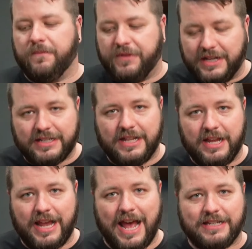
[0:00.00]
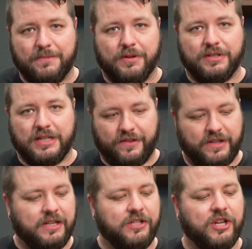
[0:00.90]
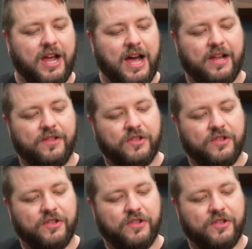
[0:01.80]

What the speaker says: This thing has it built in, the DJI.